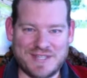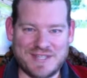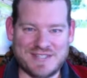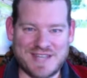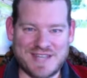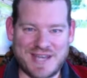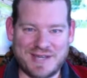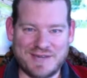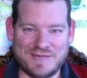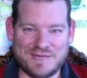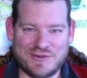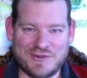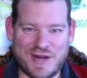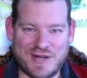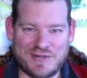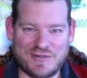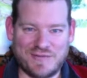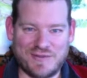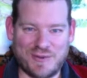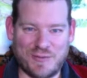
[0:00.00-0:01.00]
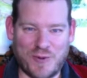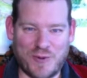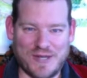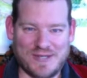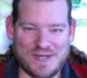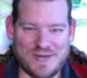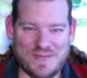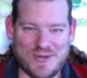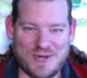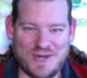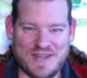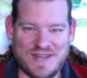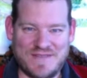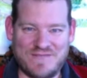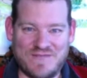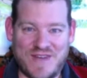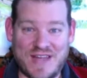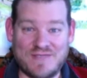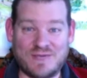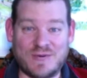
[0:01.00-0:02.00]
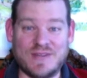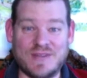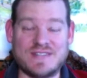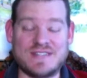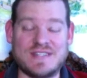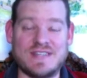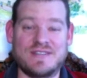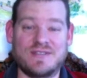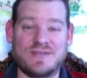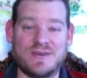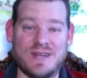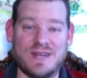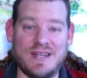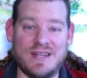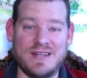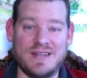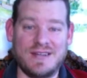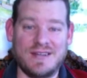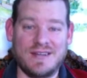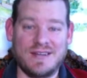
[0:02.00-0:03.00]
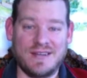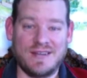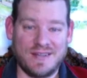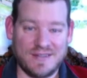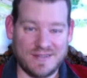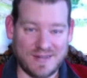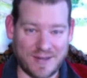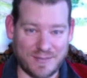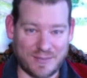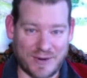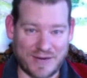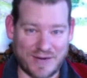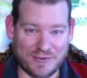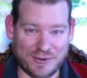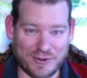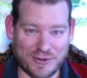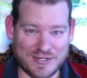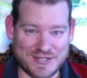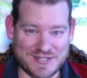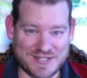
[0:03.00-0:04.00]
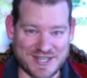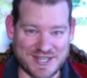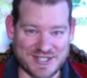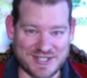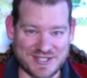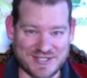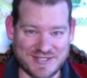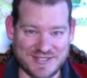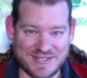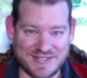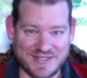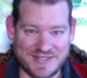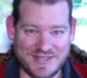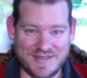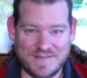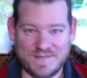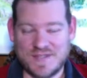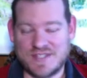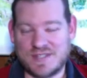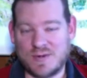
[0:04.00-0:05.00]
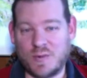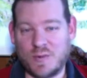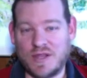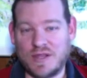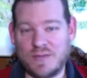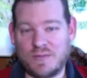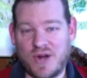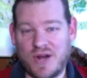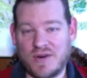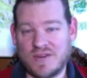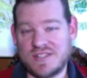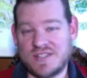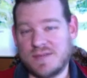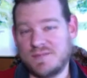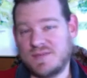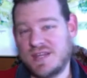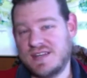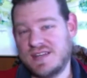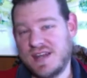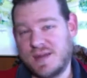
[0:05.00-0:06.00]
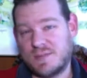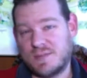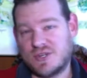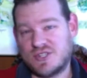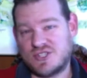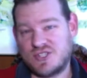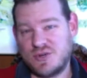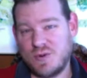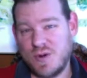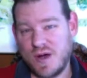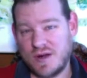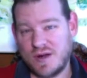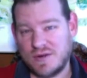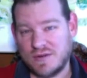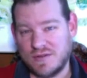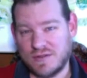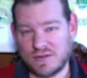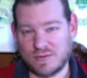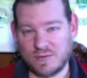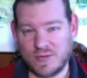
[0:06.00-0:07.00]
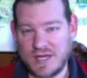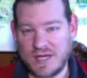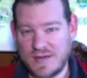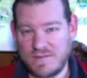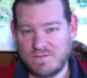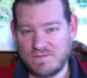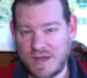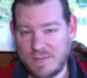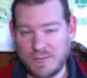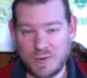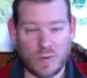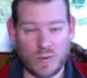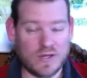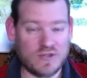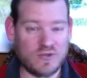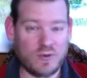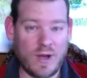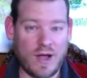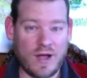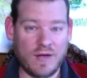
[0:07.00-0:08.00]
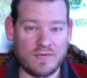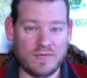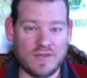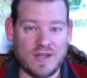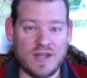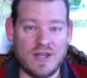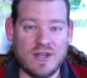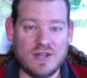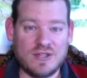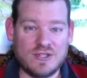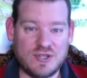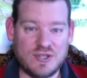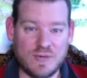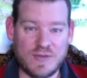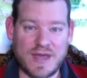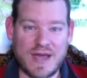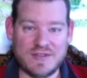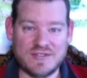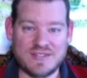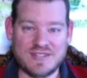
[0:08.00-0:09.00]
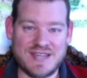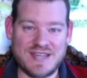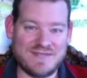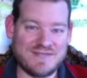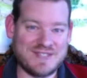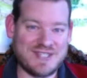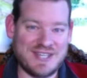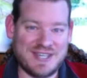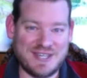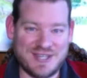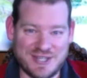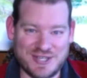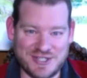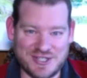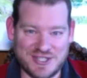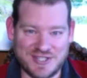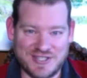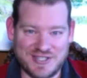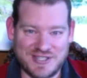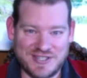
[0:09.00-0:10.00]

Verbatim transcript: Executive Director of the One Community 501c3 nonprofit organization. This is our weekly progress update number 203, February 12th, 2017 edition.